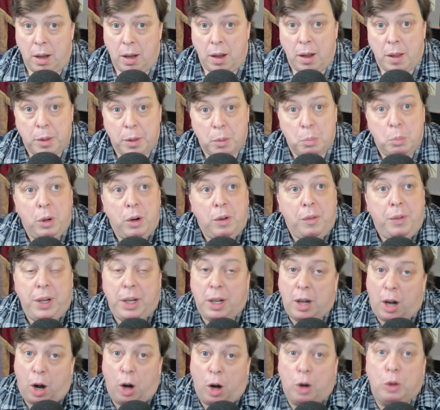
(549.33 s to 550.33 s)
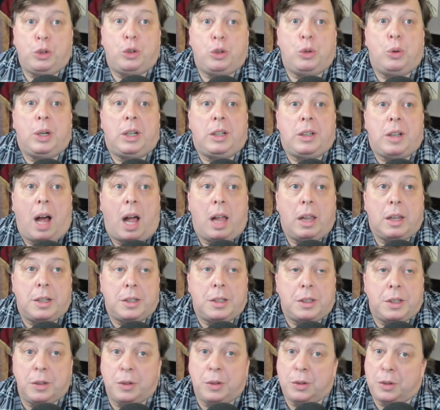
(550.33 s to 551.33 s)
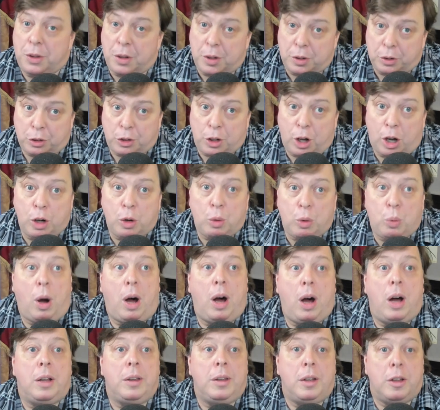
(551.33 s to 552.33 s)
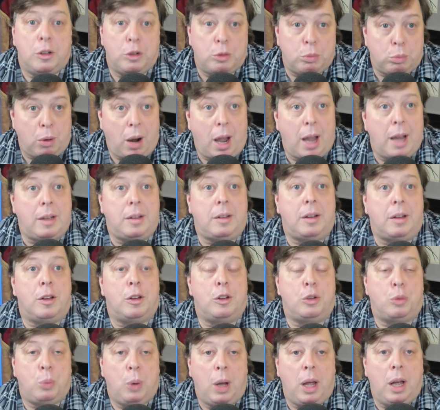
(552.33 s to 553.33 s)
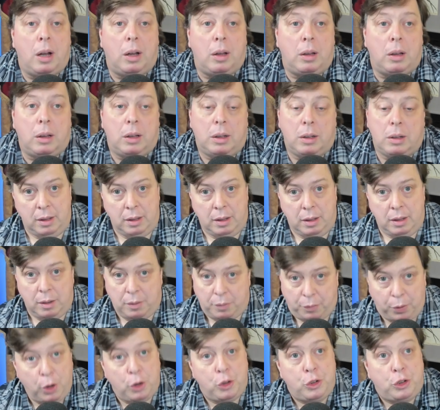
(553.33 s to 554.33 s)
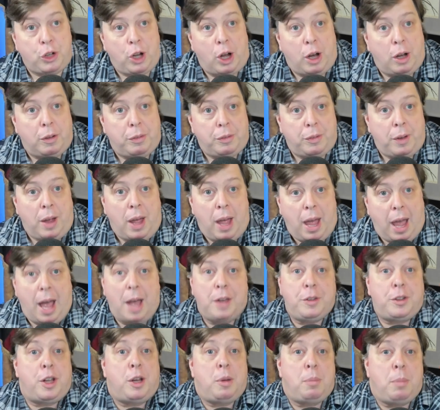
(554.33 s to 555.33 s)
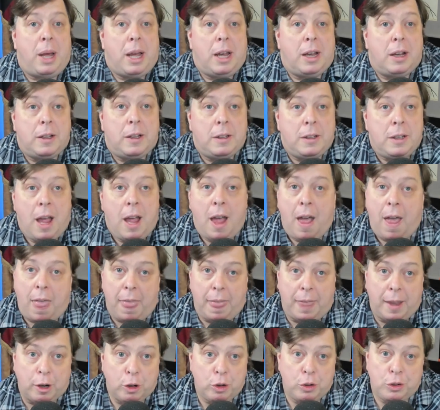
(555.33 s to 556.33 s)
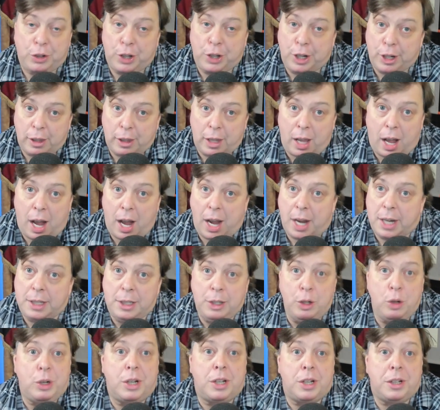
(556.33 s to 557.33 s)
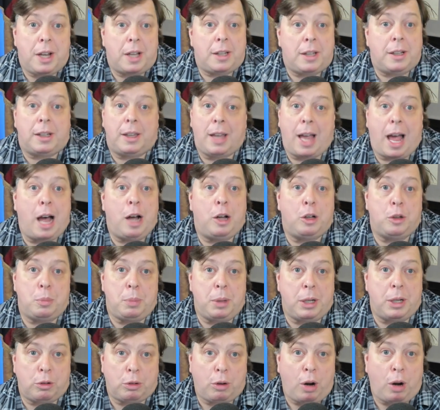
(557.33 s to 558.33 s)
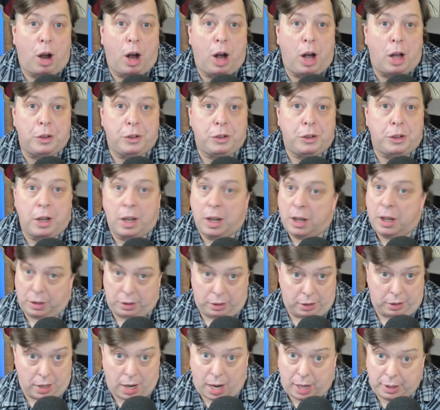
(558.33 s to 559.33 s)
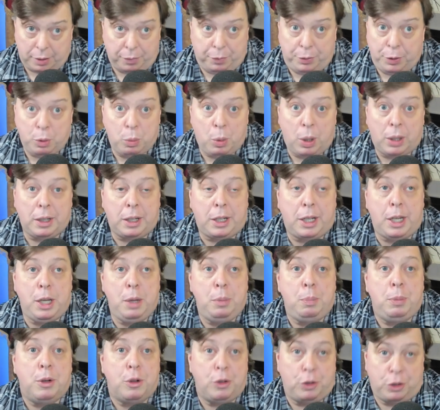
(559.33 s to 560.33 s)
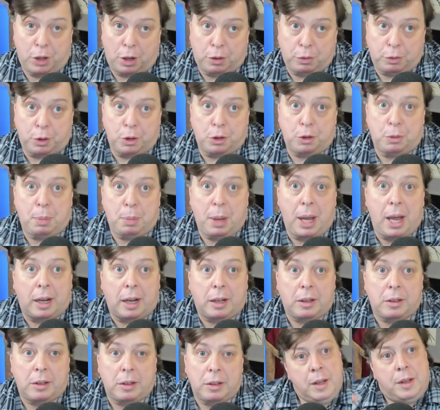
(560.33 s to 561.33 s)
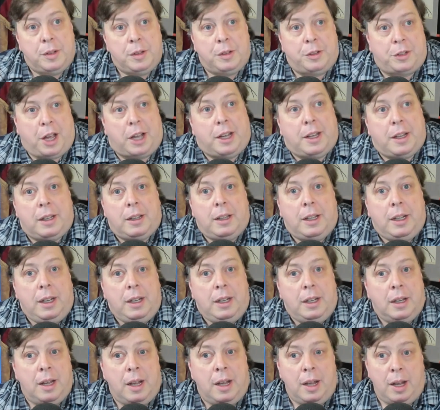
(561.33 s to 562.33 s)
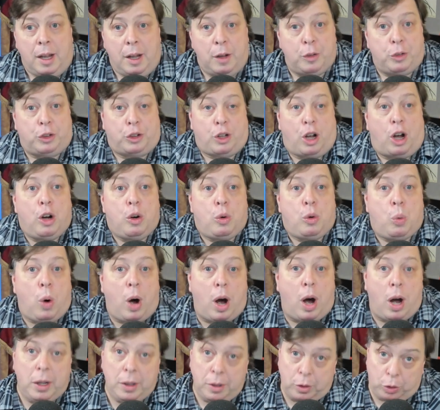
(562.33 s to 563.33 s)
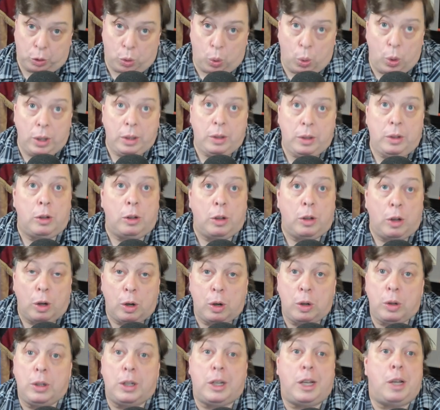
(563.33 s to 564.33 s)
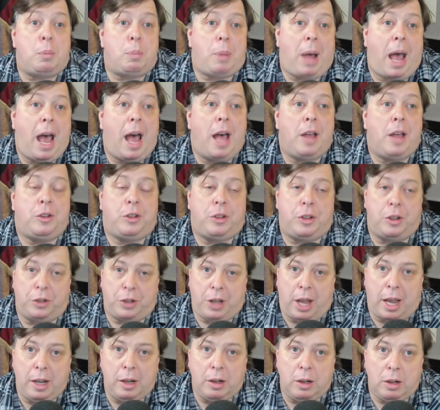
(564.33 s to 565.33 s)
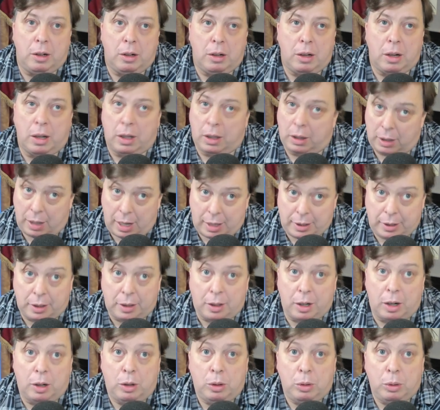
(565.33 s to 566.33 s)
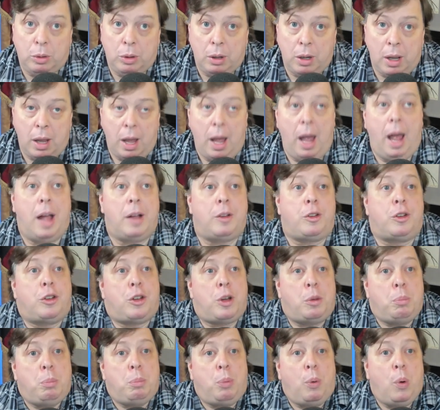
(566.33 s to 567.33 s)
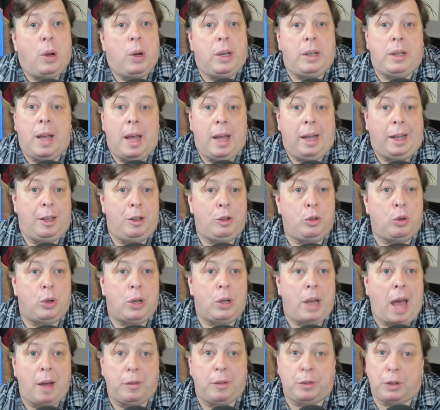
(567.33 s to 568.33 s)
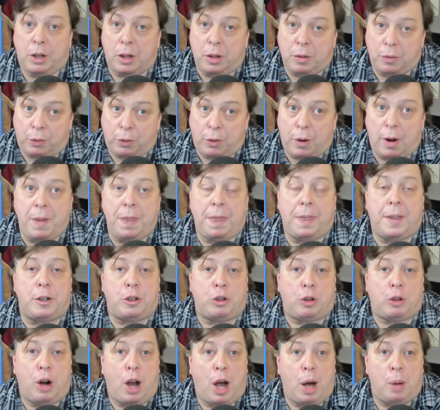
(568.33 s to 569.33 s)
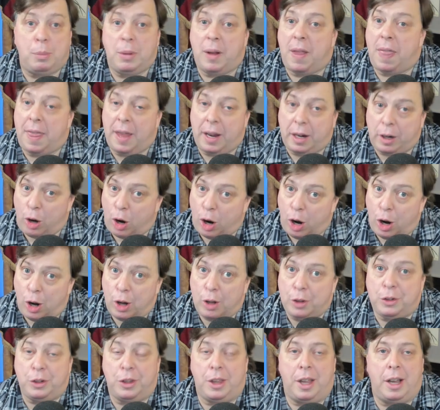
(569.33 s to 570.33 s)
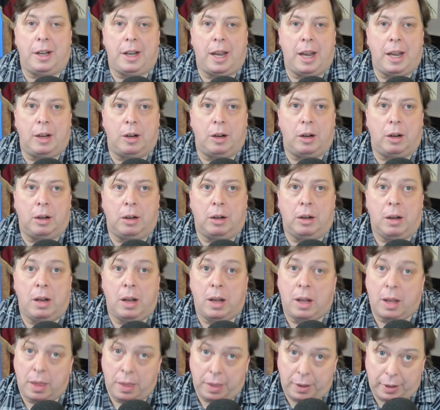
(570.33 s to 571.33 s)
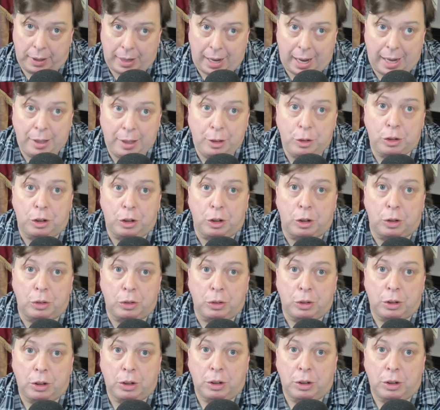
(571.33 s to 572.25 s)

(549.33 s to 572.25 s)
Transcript: The movie also acknowledges that Sung-hwan is right as well. First off, as a man, there is a line you cannot allow to be crossed, not if you want to keep your self-respect. Secondly, if Sung-hwan is going to learn to get past his anger, let it go, at some point he's going to have to confront the trauma that caused that anger, the gangsters.